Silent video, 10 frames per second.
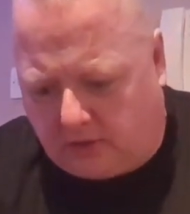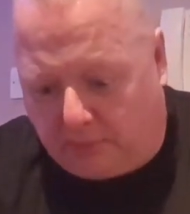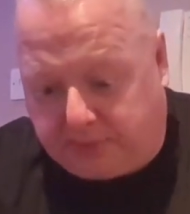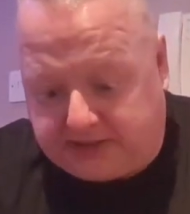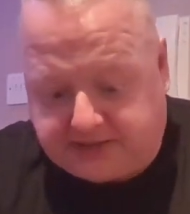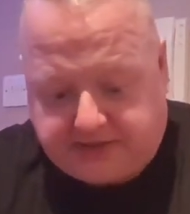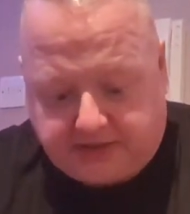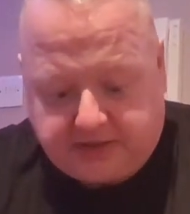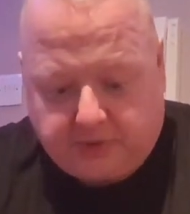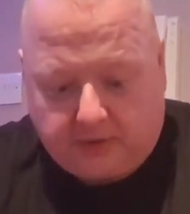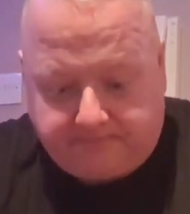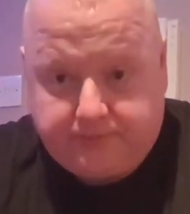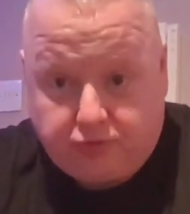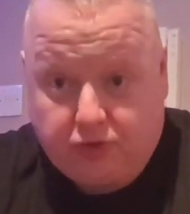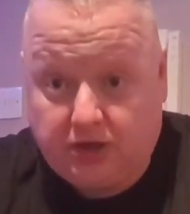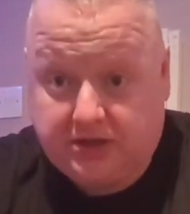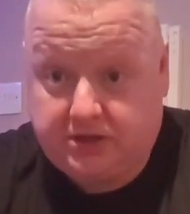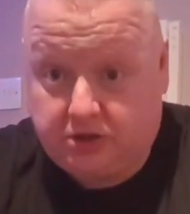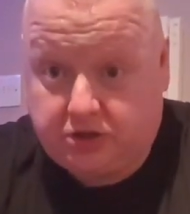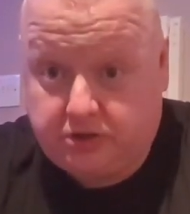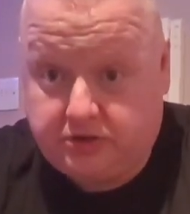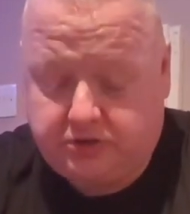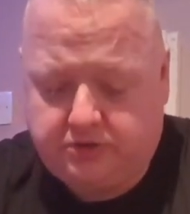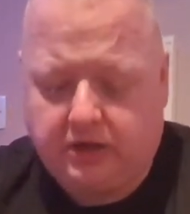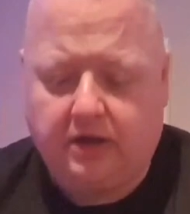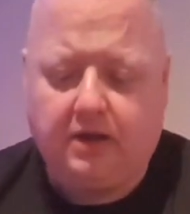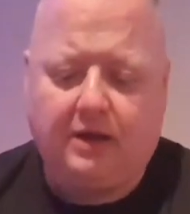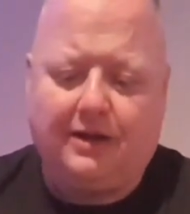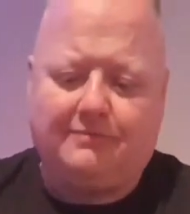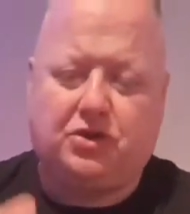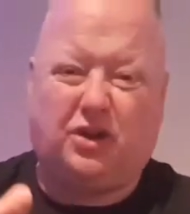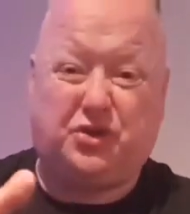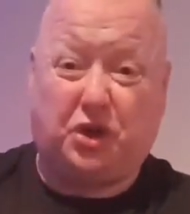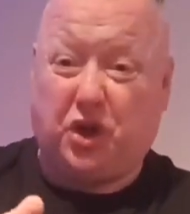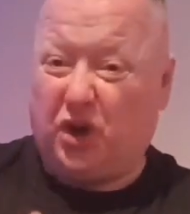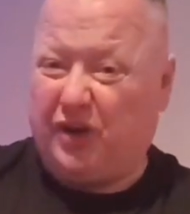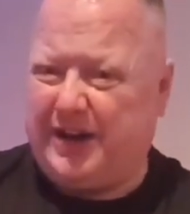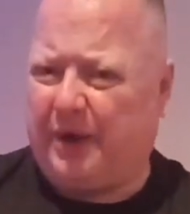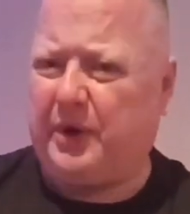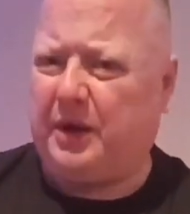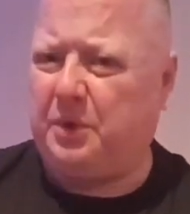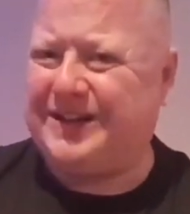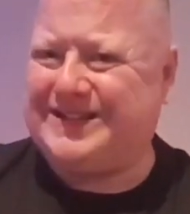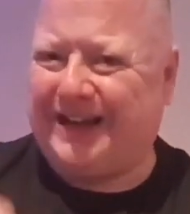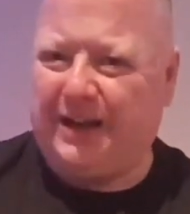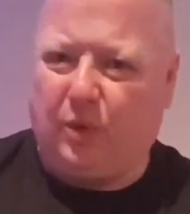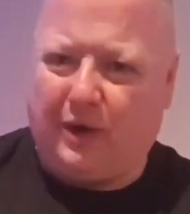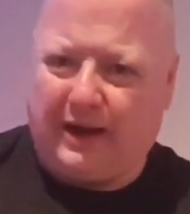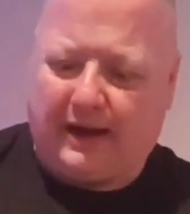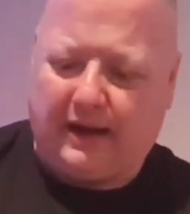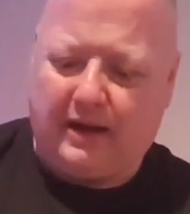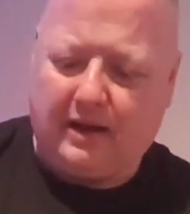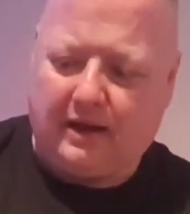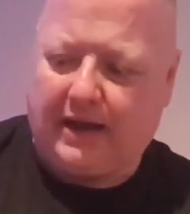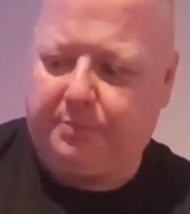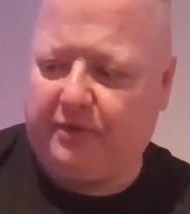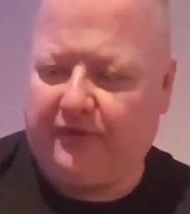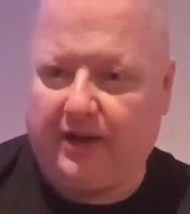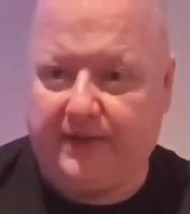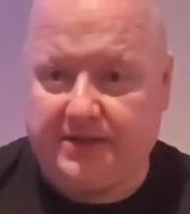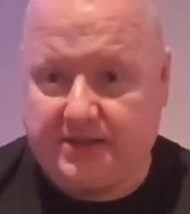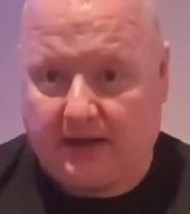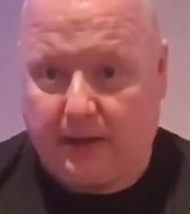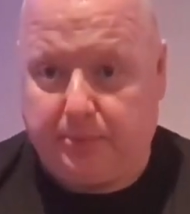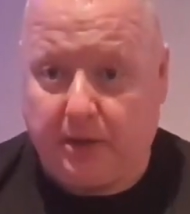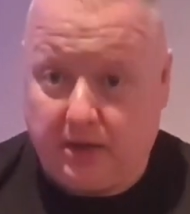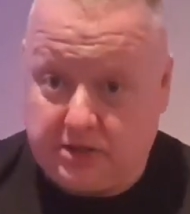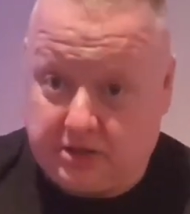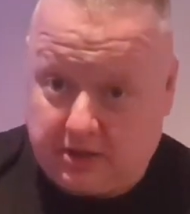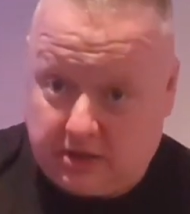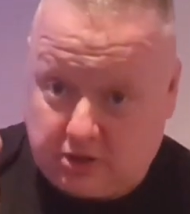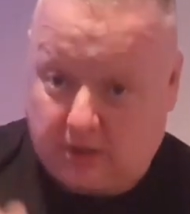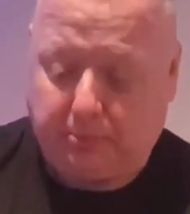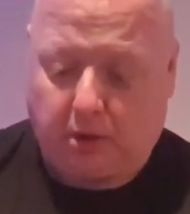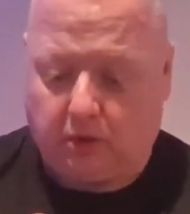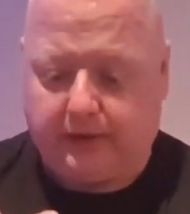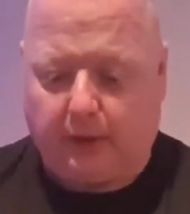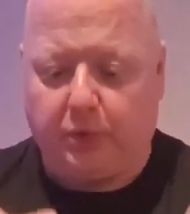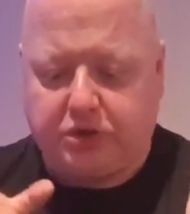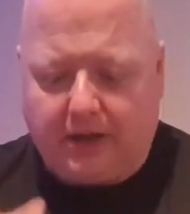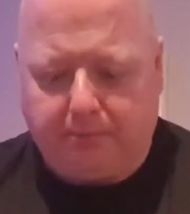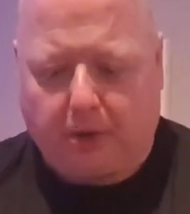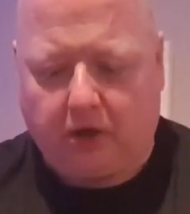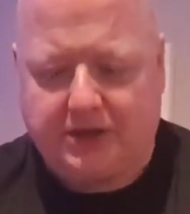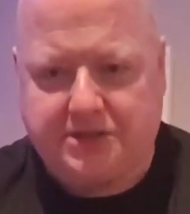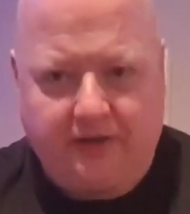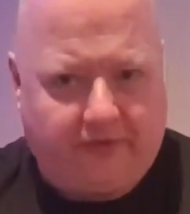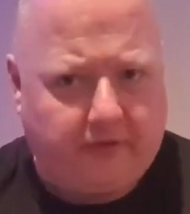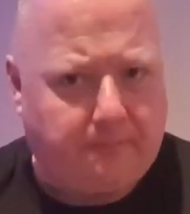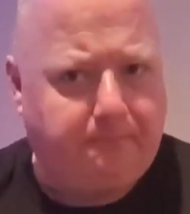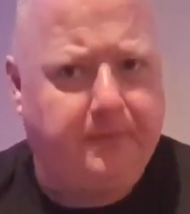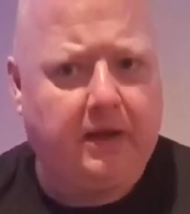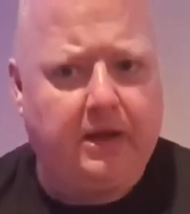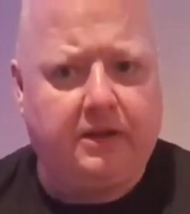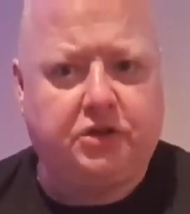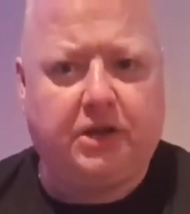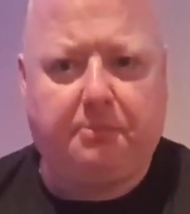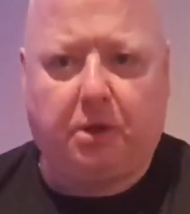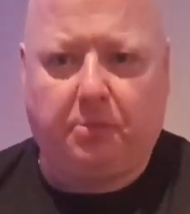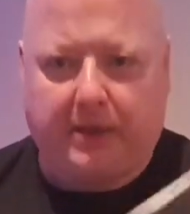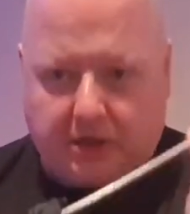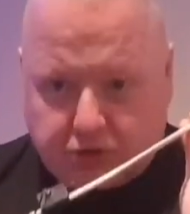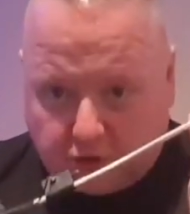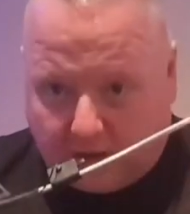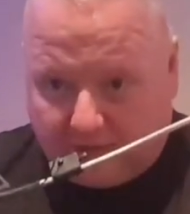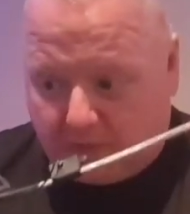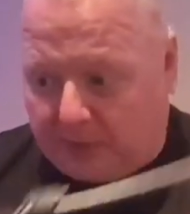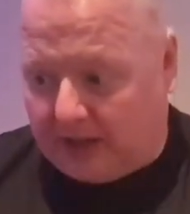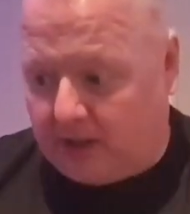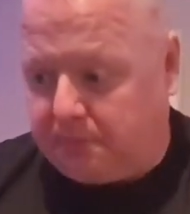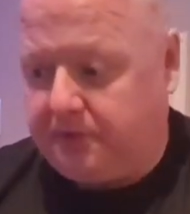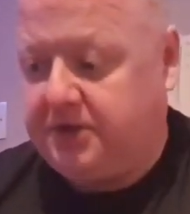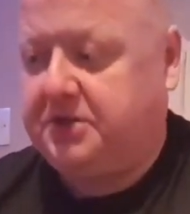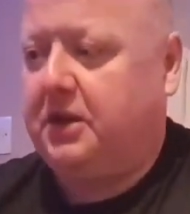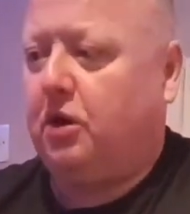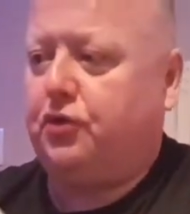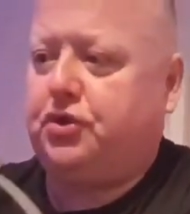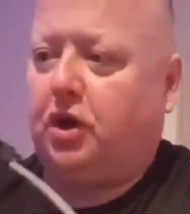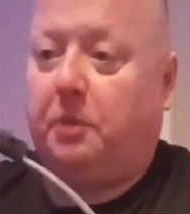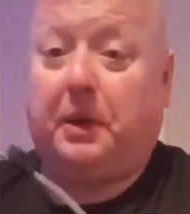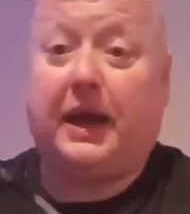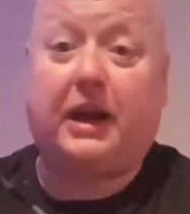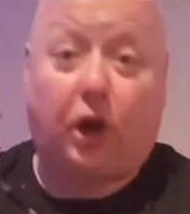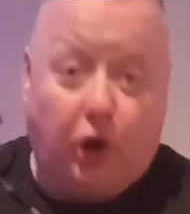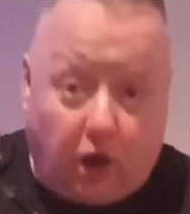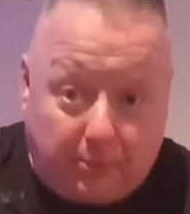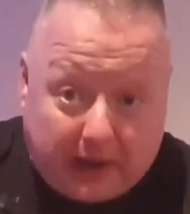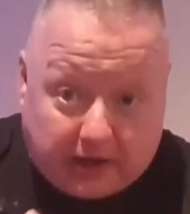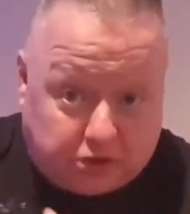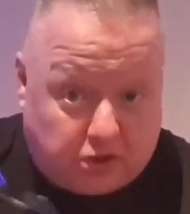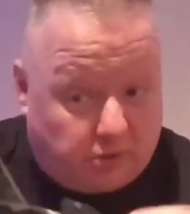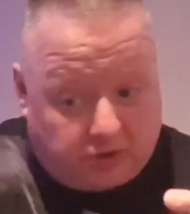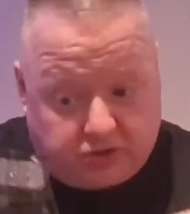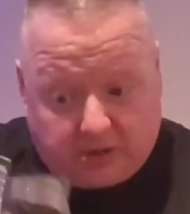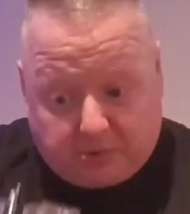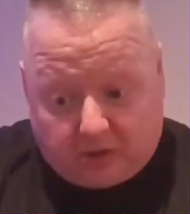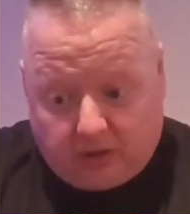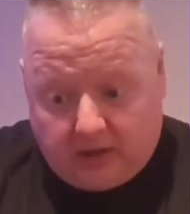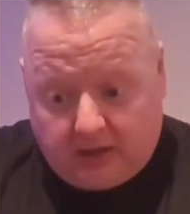pegs into this as well to really sort of secure it down, and I'm going to tell you why I prefer this type to the Jetboil. Now the Jetboil is different. The Jetboil burners don't have a pipe, they sit on top, like a lot of burners do, not just Jetboil,